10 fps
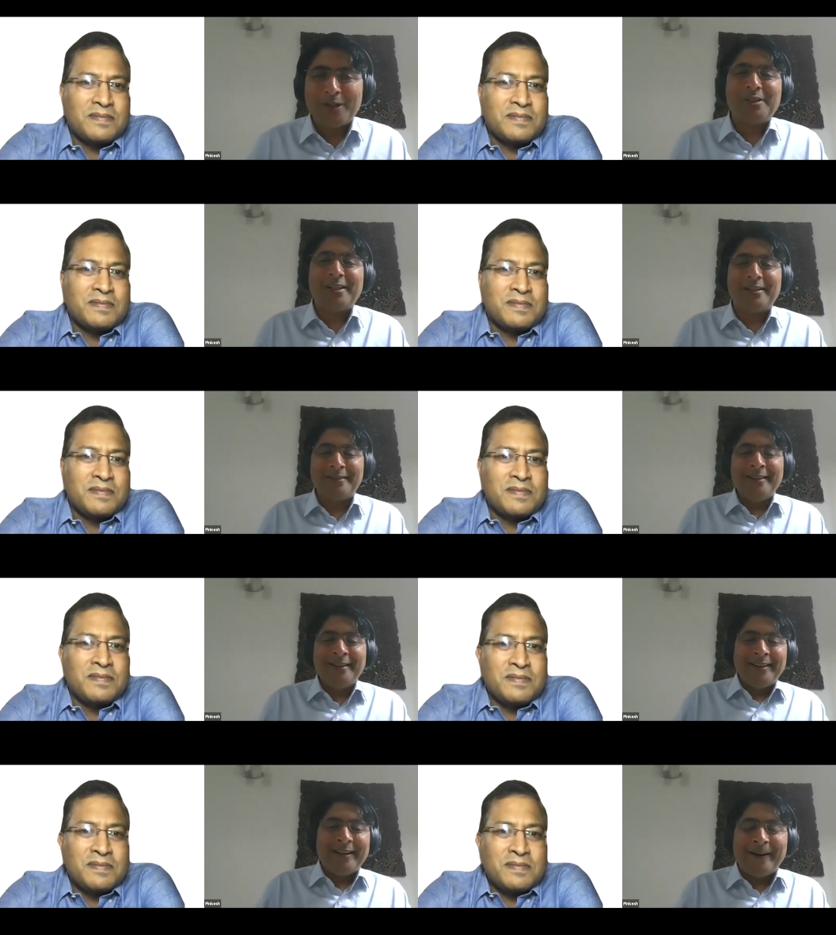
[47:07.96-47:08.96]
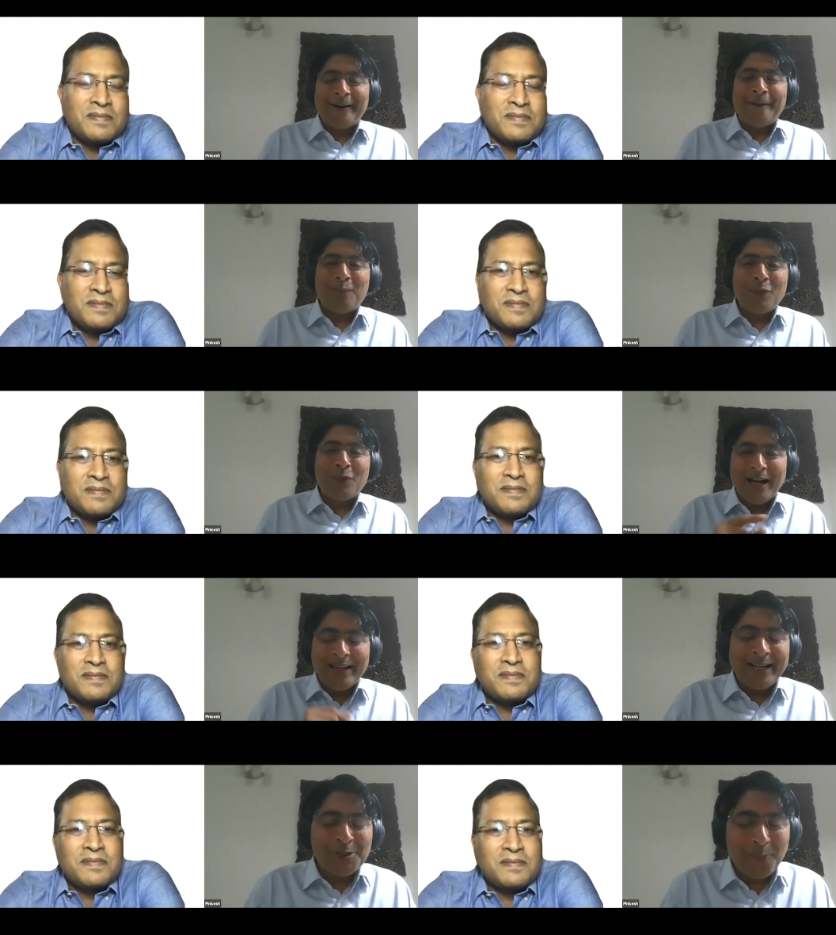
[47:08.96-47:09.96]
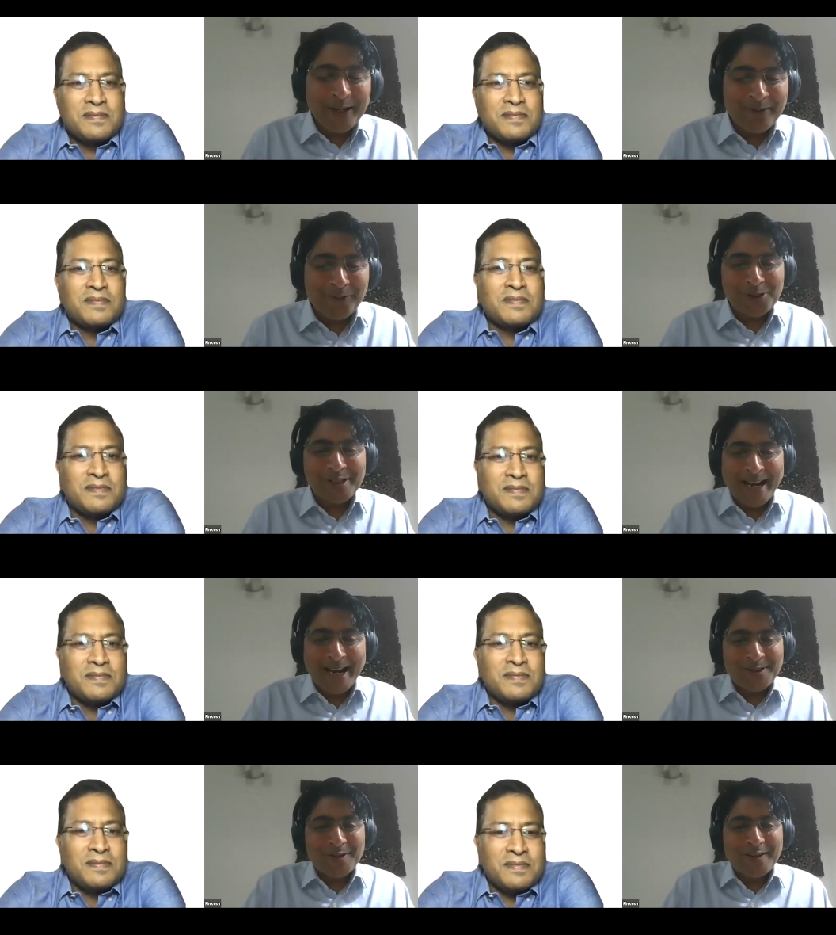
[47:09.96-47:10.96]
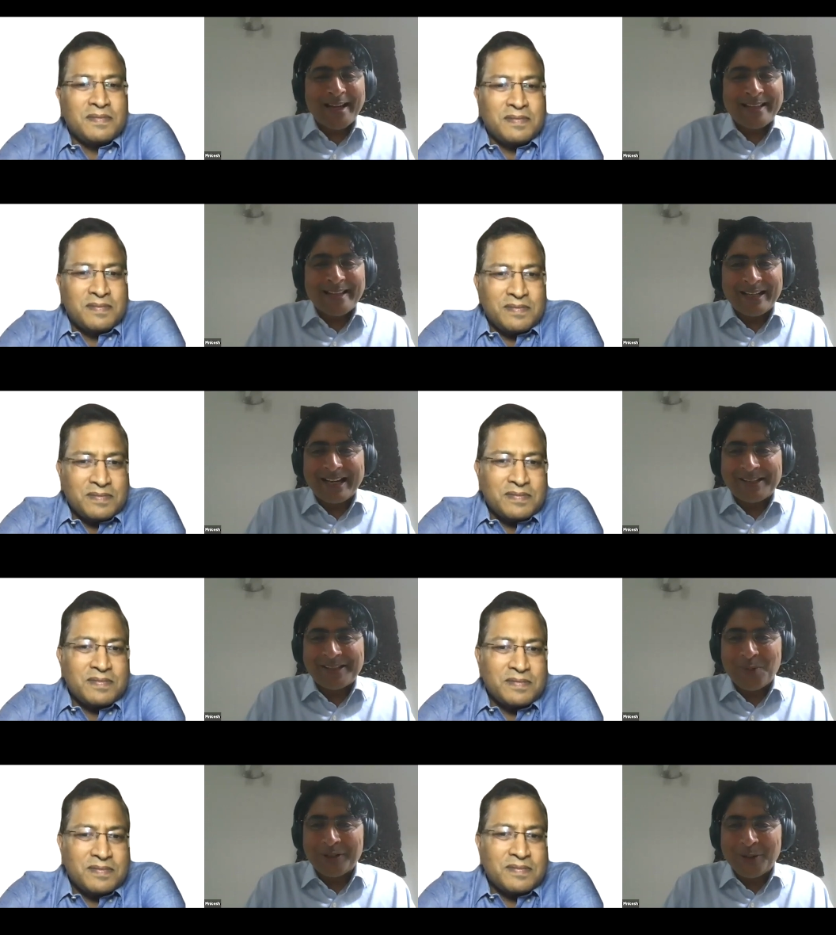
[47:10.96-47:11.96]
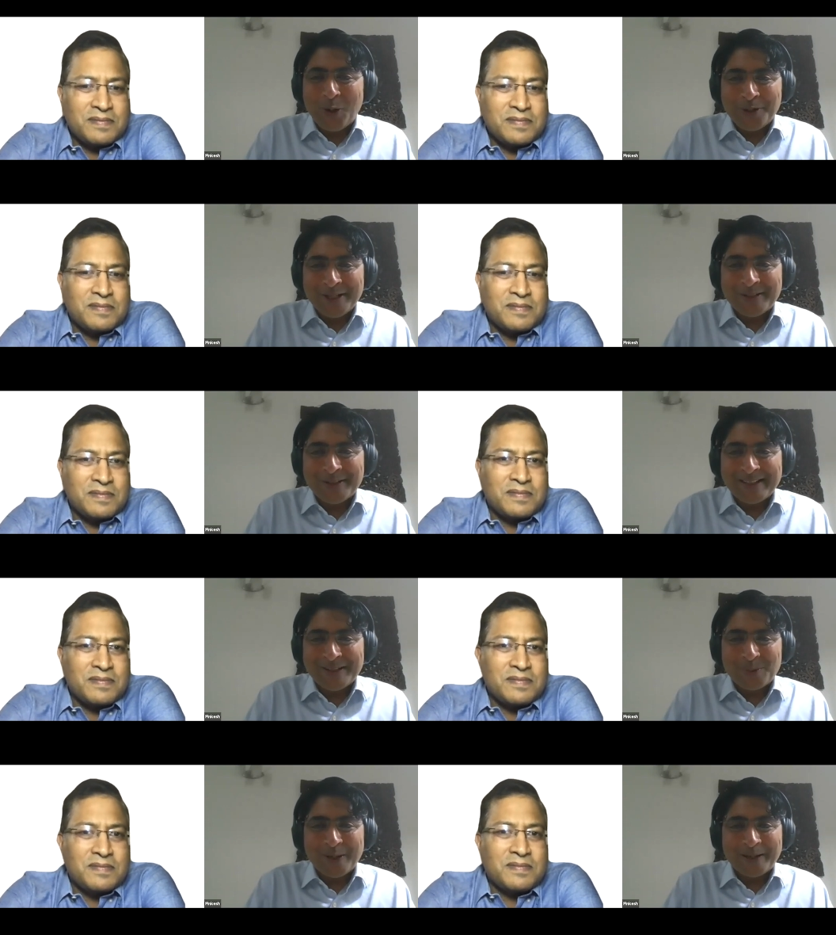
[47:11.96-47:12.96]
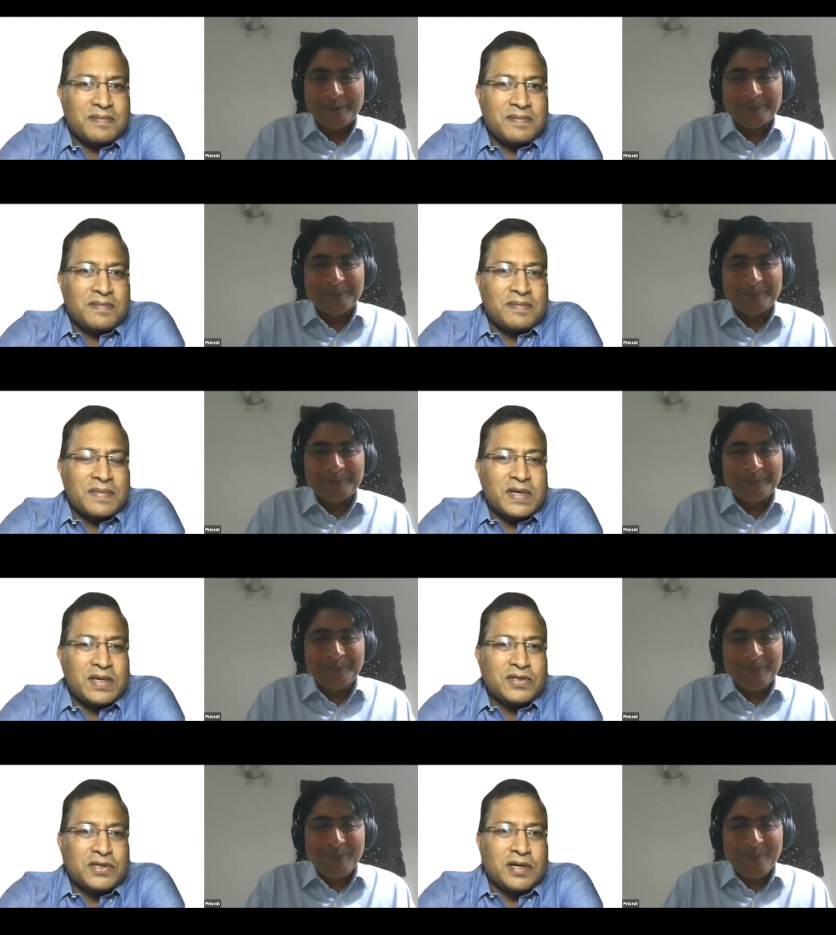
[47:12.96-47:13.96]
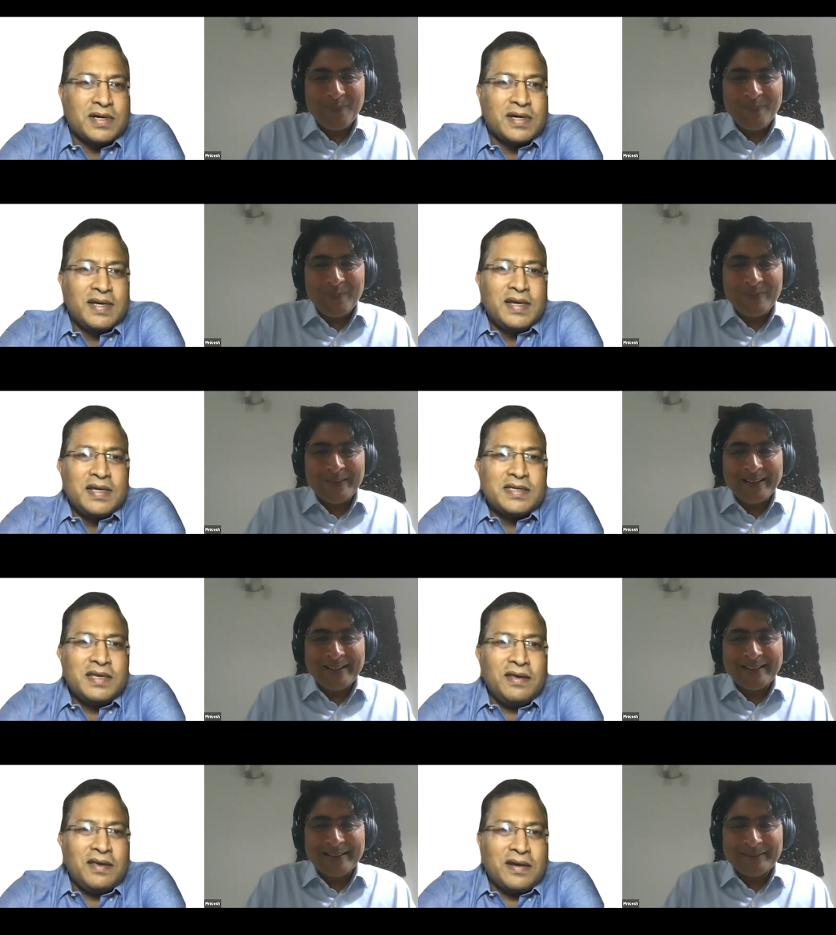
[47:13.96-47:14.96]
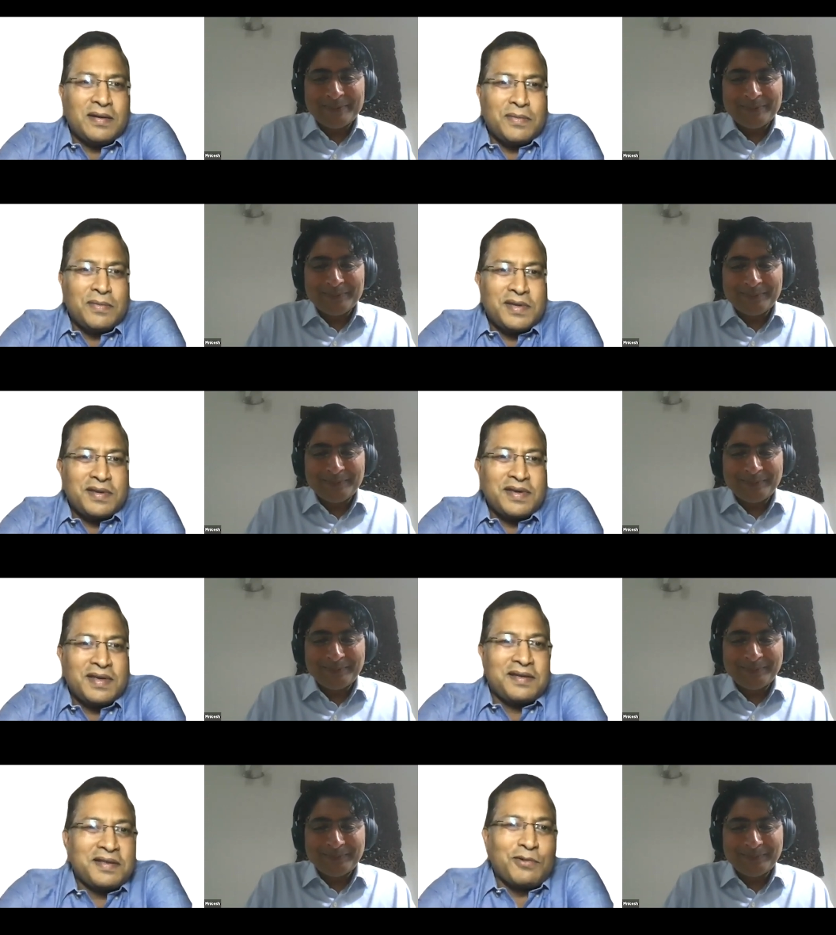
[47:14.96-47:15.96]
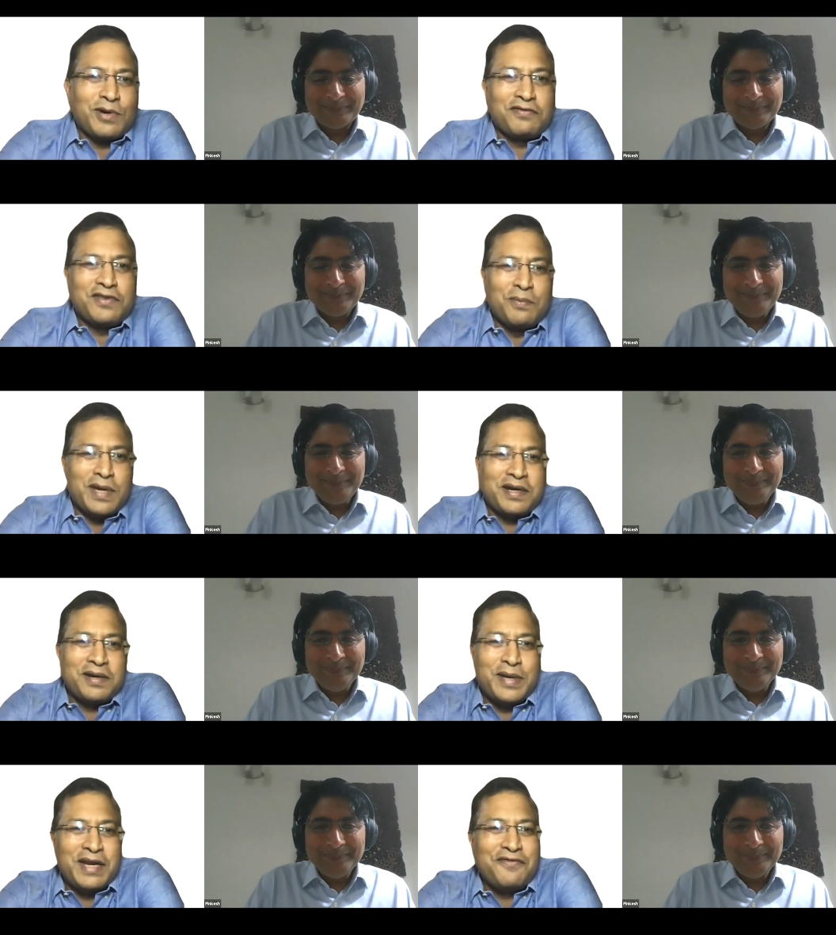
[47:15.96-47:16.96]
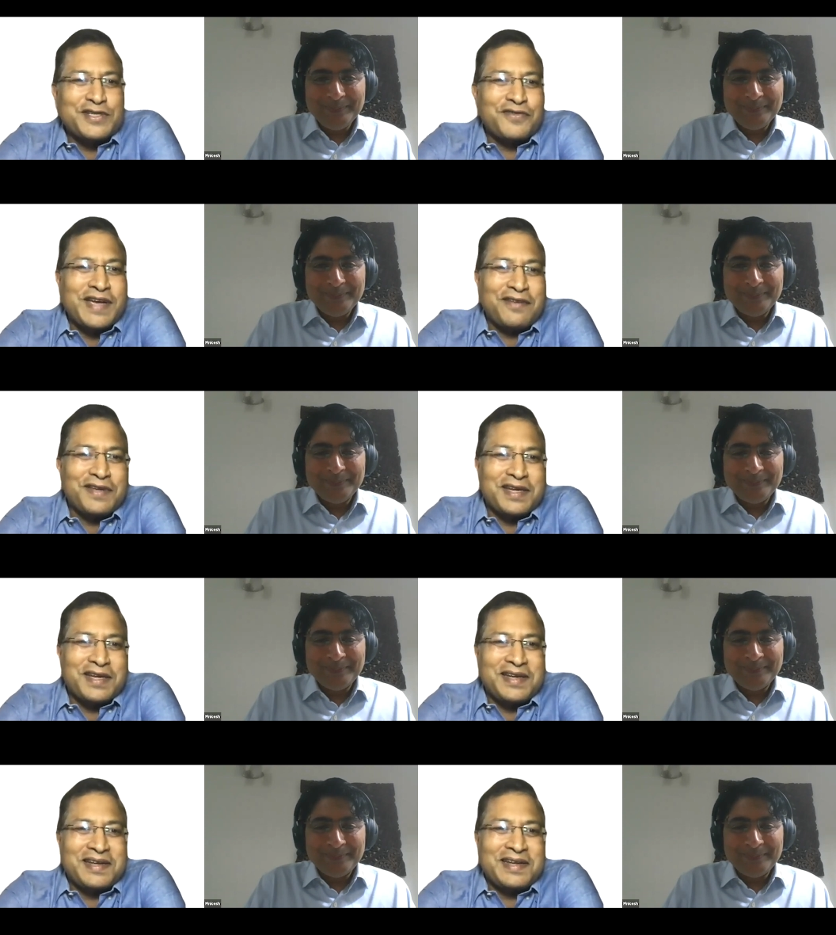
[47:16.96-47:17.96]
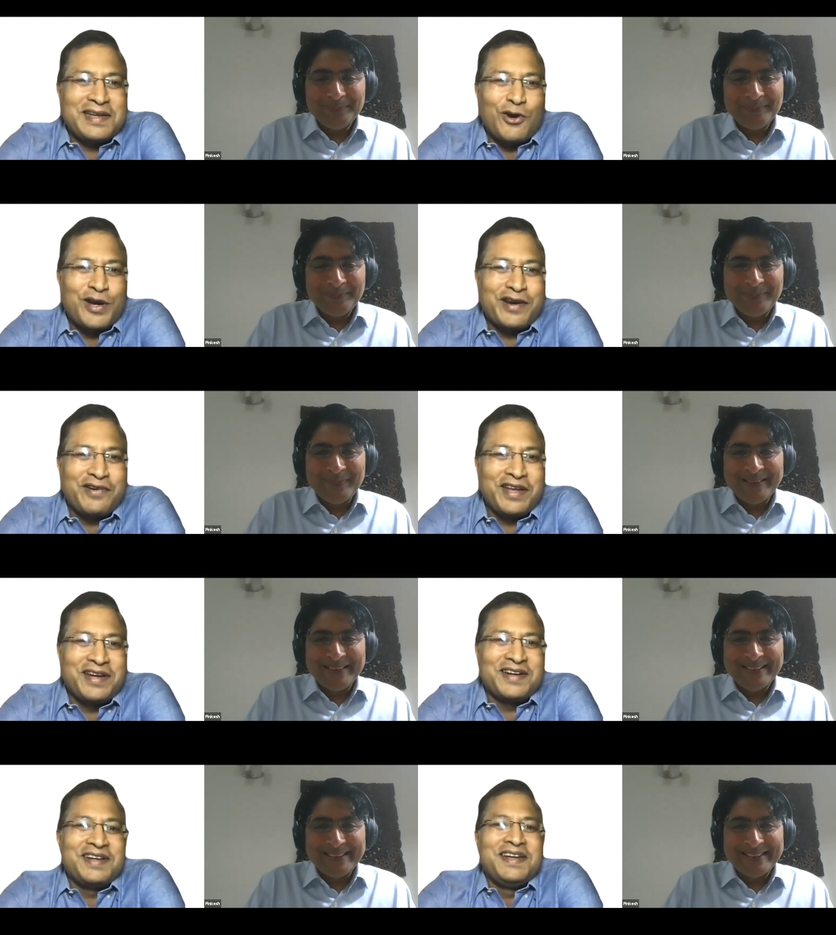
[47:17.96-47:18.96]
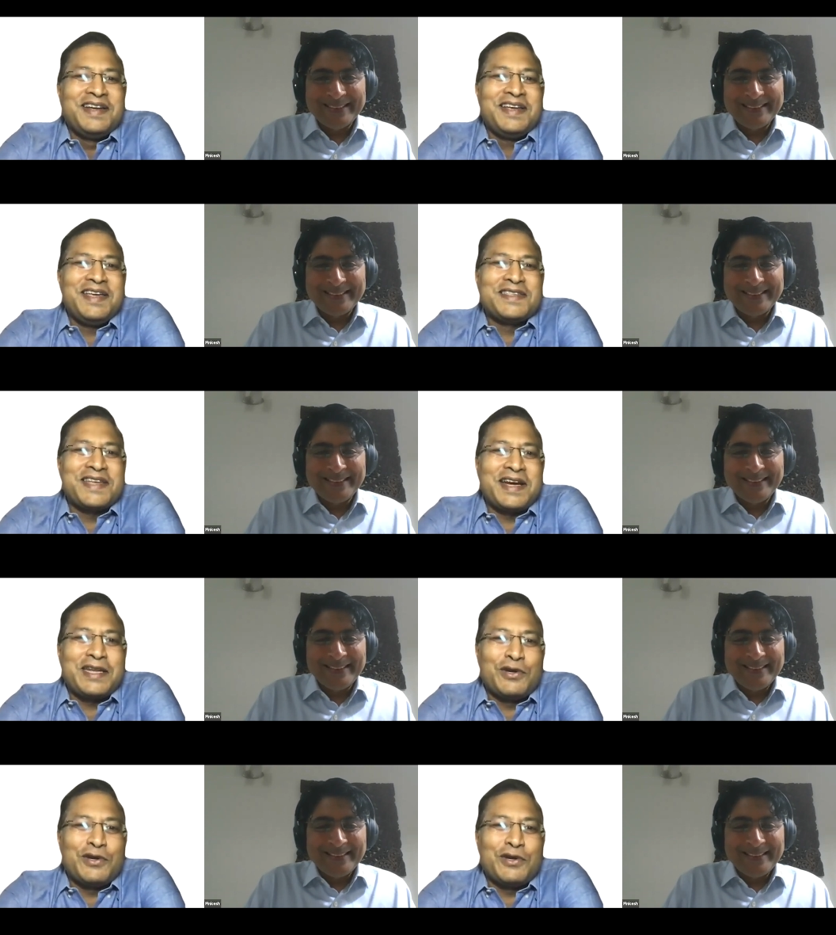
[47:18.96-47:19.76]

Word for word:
Speaker 1: question, um, I'll let Shamik first answer that and then kind of see what the audience thinks as well.
Speaker 2: Sure. See, um, one of the benefits of having a long career is that, you know,